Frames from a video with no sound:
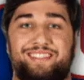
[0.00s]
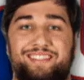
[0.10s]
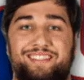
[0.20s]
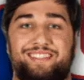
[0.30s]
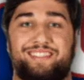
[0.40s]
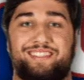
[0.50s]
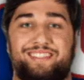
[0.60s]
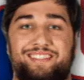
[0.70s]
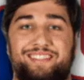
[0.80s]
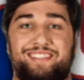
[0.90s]

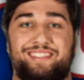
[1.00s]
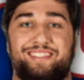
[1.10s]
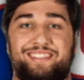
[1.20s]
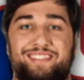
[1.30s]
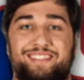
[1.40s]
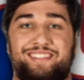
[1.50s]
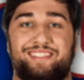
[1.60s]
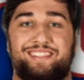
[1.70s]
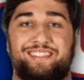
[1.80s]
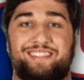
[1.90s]

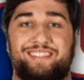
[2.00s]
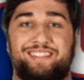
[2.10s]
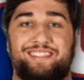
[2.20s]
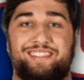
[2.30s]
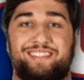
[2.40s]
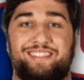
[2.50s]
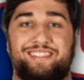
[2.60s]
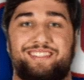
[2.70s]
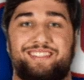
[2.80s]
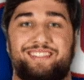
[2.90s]

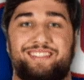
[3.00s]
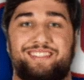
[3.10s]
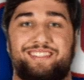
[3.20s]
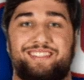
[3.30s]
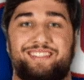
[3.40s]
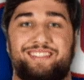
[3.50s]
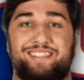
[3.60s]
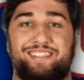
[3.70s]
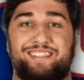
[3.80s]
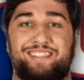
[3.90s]

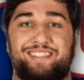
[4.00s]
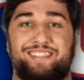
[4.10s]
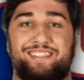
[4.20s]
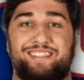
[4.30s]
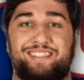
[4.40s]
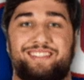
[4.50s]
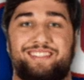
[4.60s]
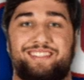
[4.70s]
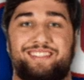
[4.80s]
[no speech]